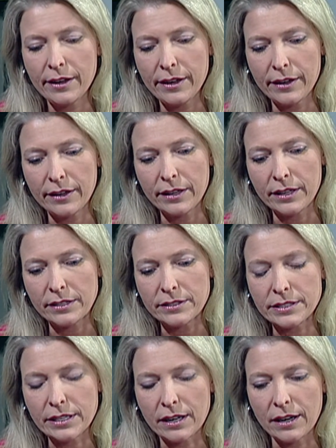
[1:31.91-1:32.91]

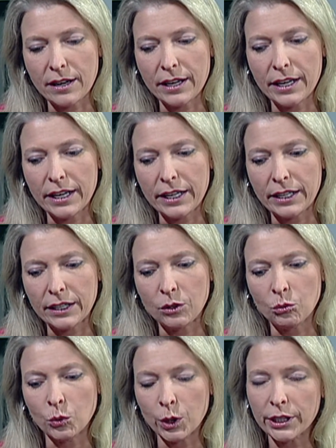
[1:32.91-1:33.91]
and I
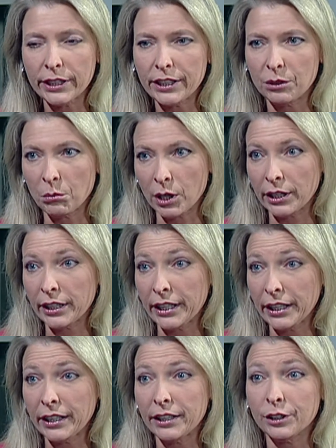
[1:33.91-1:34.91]
work in
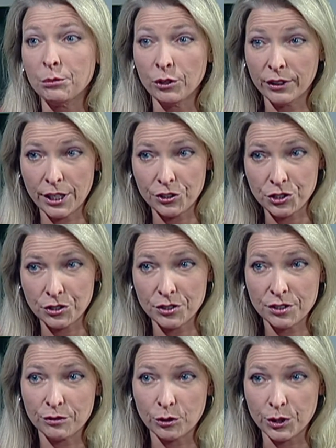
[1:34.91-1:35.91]
marketing and
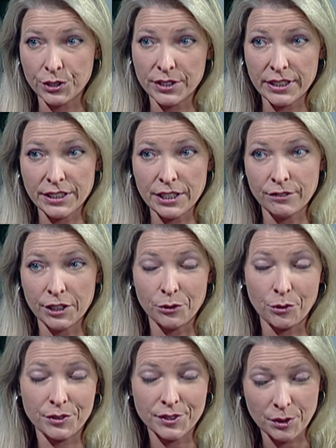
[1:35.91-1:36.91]
communications for CTV
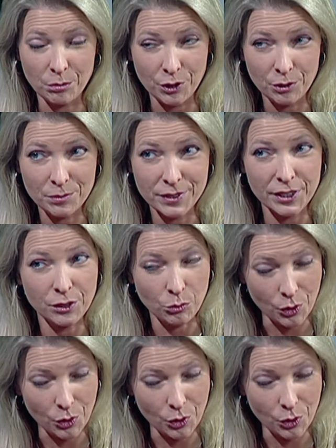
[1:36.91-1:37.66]
North Suburbs mm -hmm. in mm-hmm.